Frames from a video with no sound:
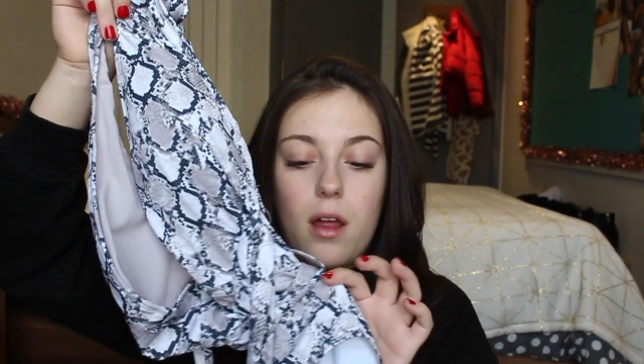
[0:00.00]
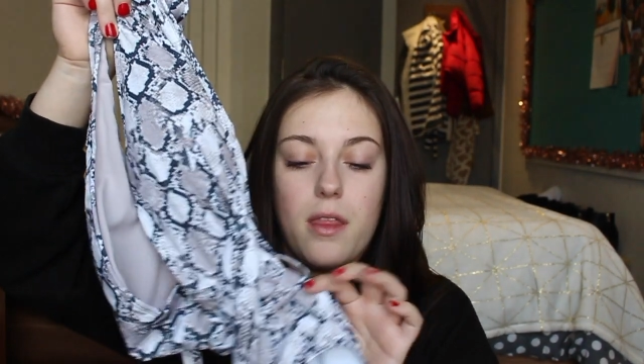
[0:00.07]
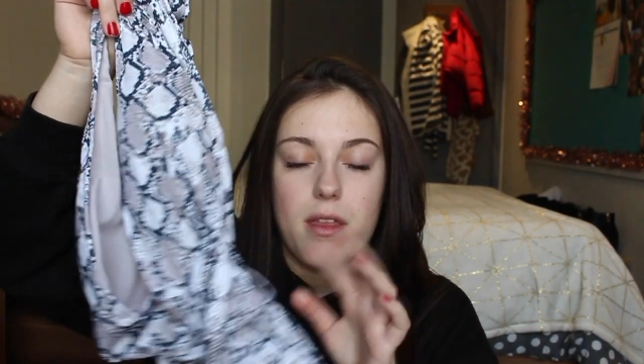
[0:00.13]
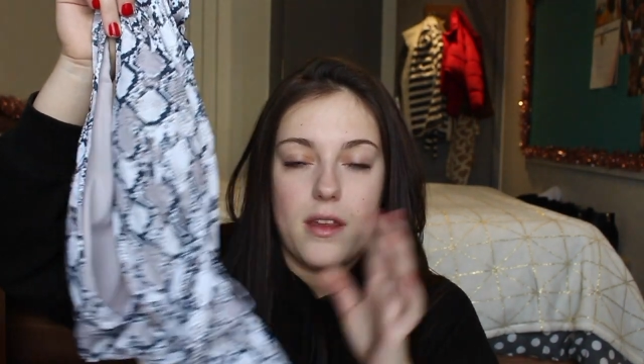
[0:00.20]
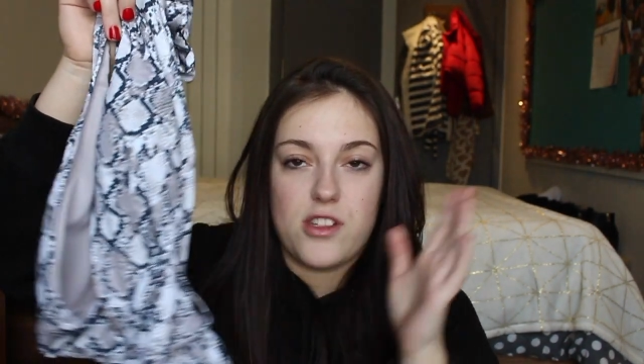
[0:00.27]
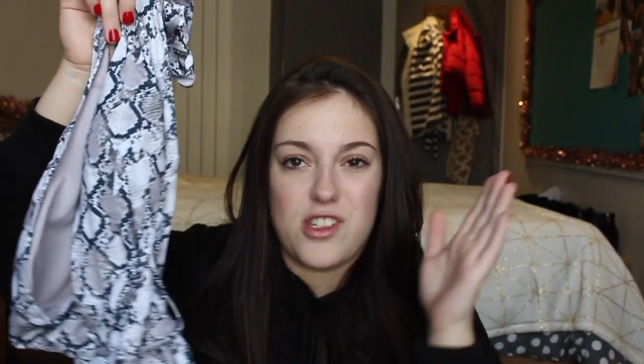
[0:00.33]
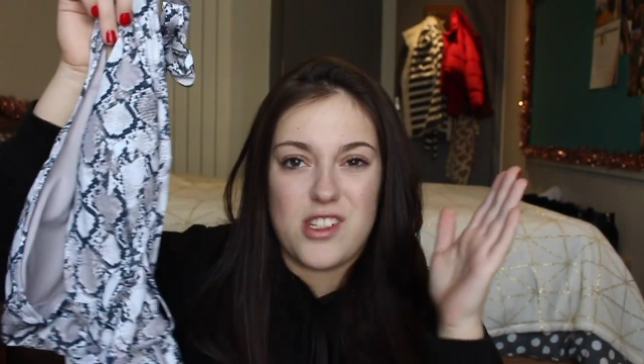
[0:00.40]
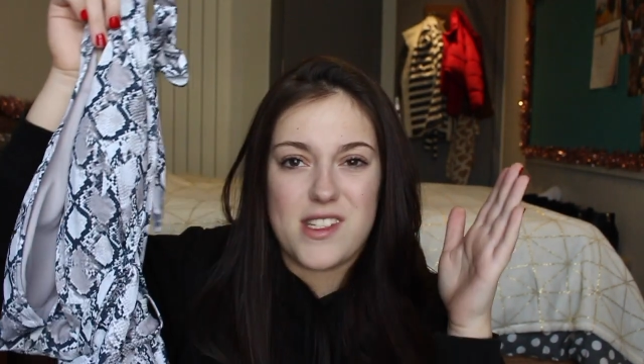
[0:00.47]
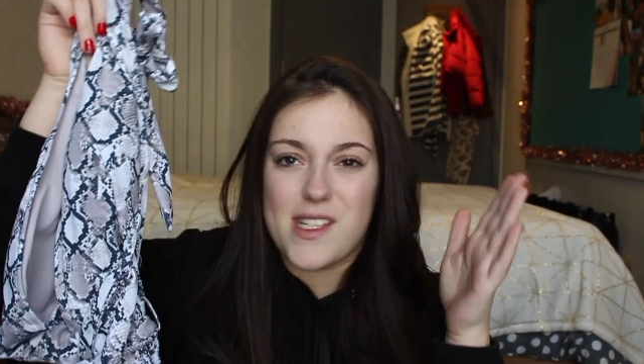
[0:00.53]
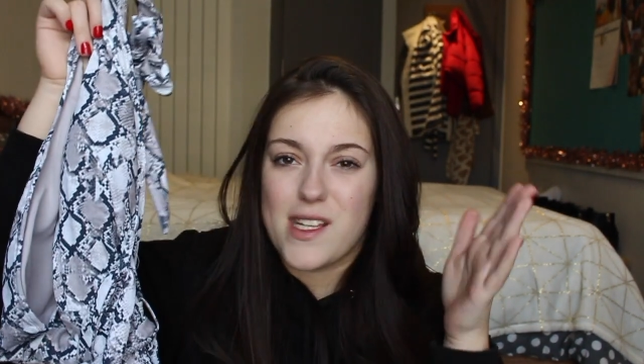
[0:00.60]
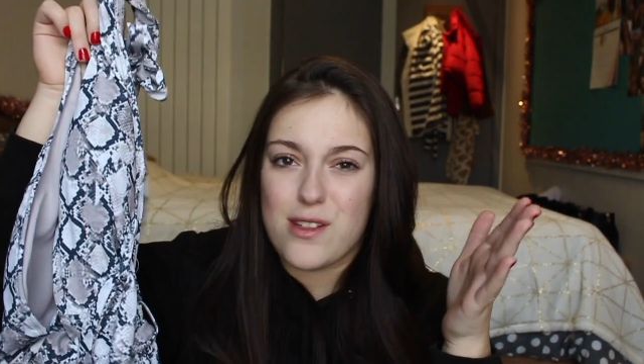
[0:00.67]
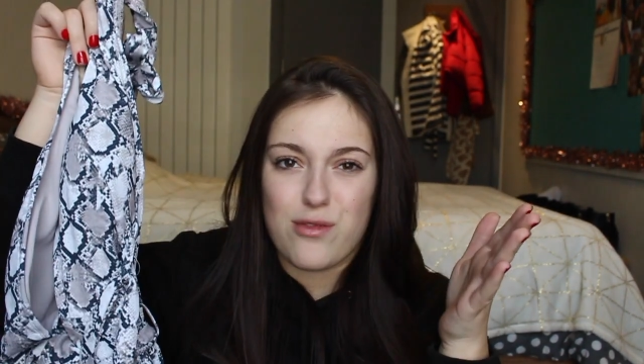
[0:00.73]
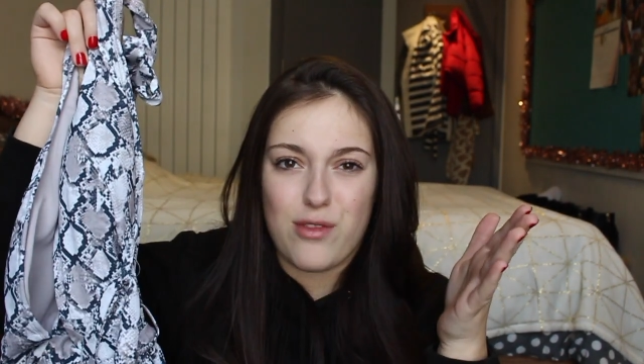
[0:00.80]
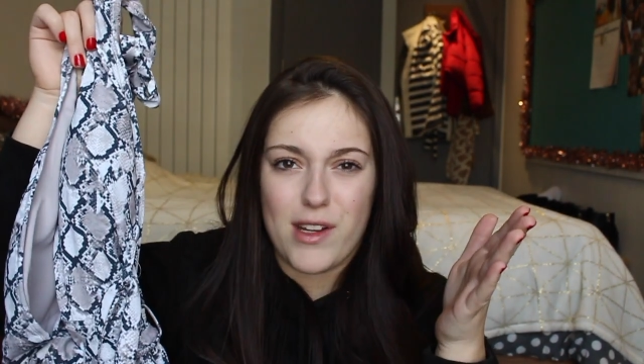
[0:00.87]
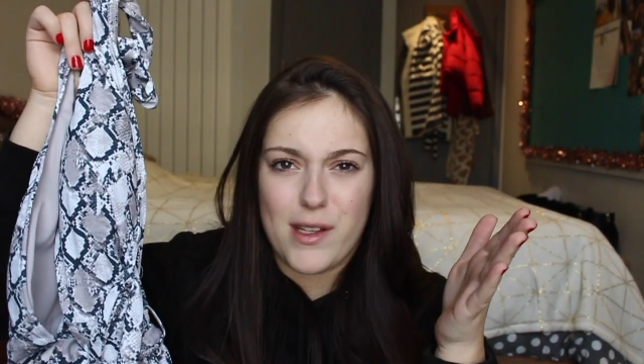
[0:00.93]
that just
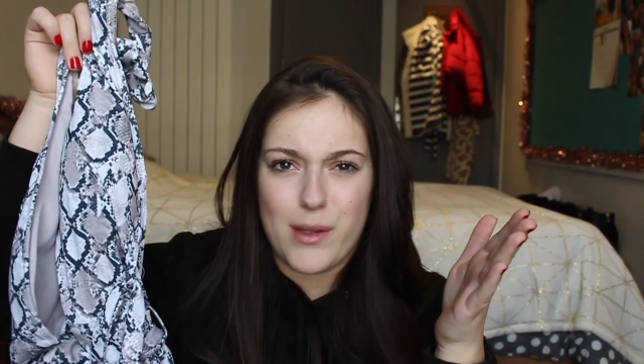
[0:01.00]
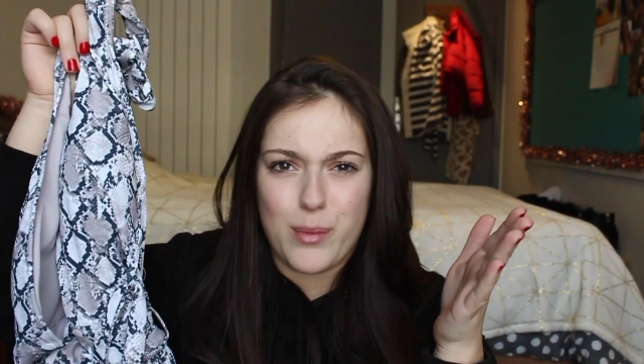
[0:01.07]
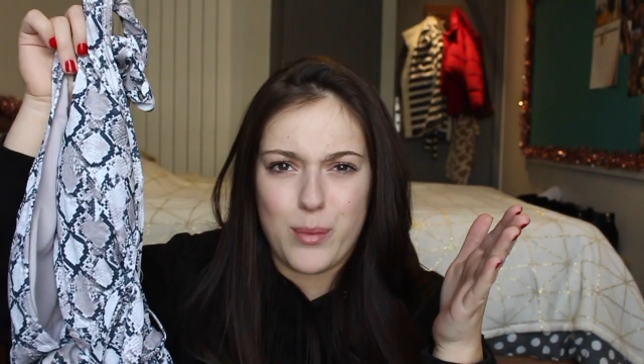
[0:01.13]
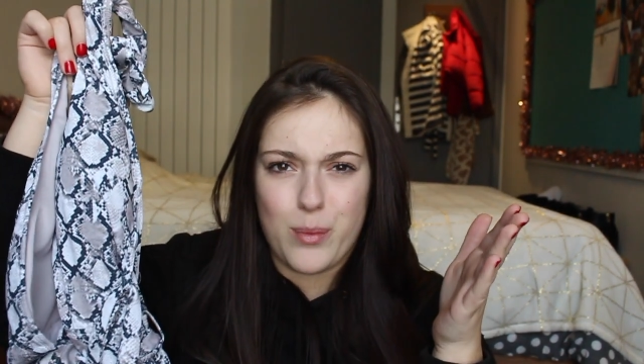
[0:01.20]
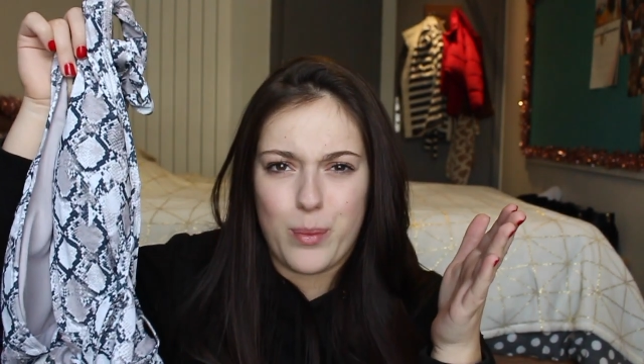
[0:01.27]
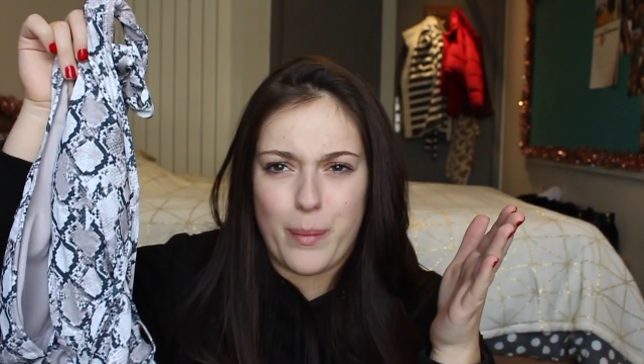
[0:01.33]
sits really